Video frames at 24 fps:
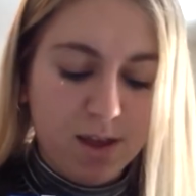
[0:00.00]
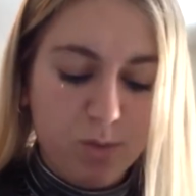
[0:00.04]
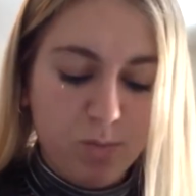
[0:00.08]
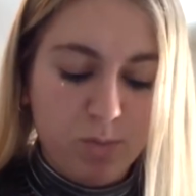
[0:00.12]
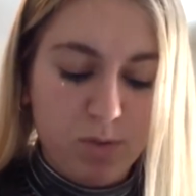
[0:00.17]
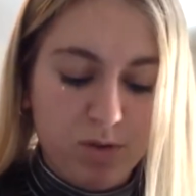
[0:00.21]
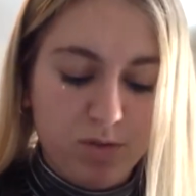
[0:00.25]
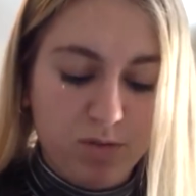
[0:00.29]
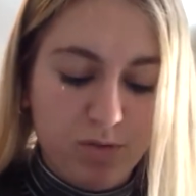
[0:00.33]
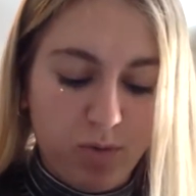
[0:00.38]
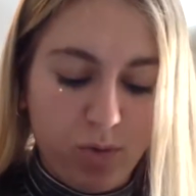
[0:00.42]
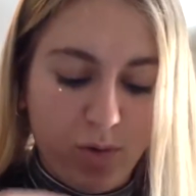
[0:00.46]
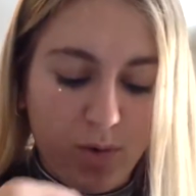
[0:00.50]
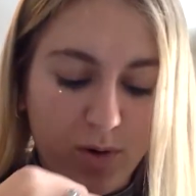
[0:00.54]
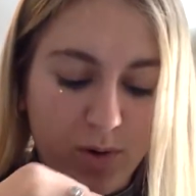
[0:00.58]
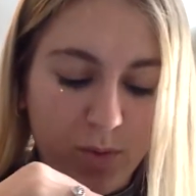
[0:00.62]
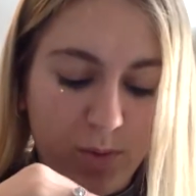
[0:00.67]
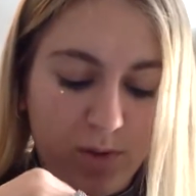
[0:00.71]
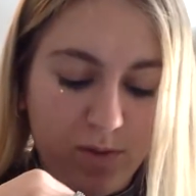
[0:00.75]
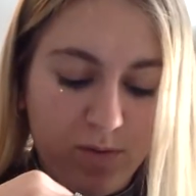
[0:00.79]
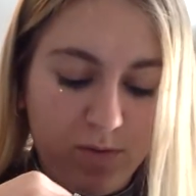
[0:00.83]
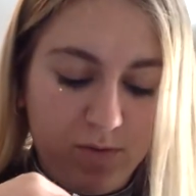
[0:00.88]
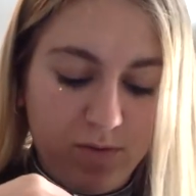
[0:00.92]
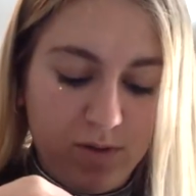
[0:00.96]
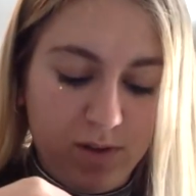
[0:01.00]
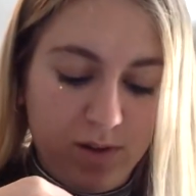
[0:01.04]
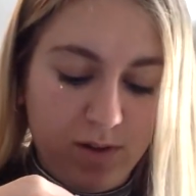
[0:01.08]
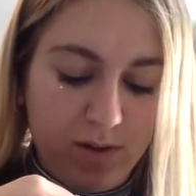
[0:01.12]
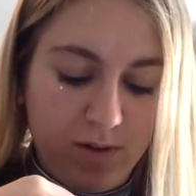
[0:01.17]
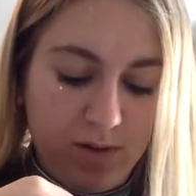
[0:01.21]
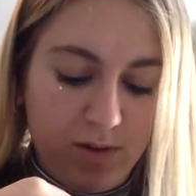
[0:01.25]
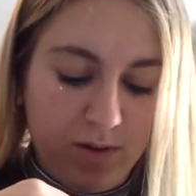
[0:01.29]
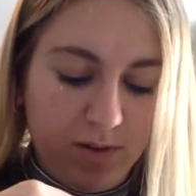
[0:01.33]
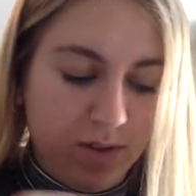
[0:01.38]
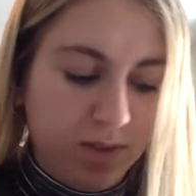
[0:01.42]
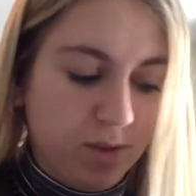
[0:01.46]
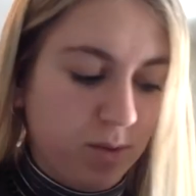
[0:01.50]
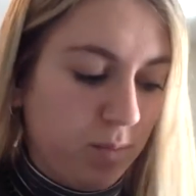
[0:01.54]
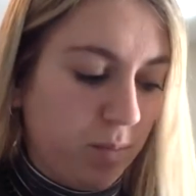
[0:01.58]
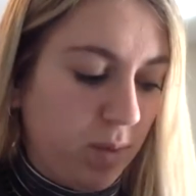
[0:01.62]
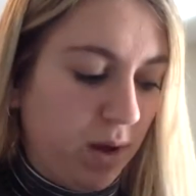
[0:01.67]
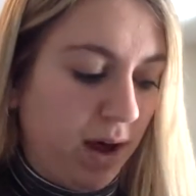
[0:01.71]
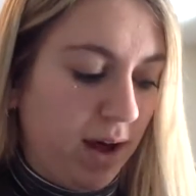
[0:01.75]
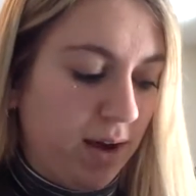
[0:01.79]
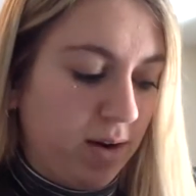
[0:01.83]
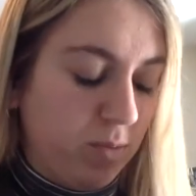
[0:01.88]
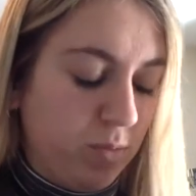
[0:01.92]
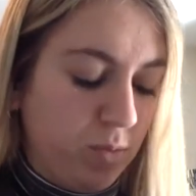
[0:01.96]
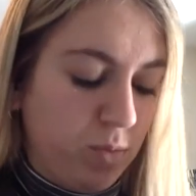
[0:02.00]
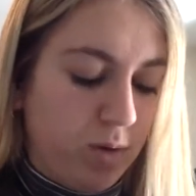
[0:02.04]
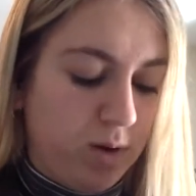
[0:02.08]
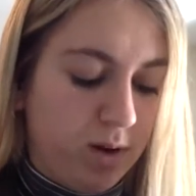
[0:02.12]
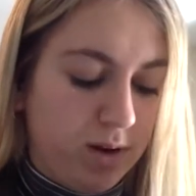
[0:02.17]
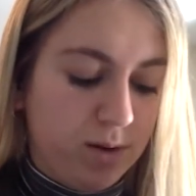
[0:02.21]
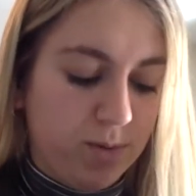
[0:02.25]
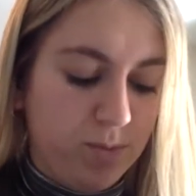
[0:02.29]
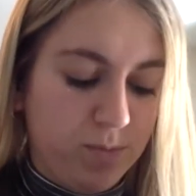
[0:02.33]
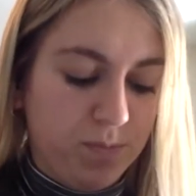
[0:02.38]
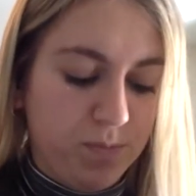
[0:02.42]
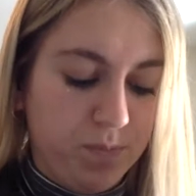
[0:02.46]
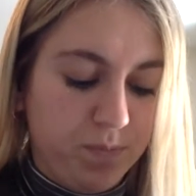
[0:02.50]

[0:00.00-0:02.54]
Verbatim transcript: before we fill the bottom one.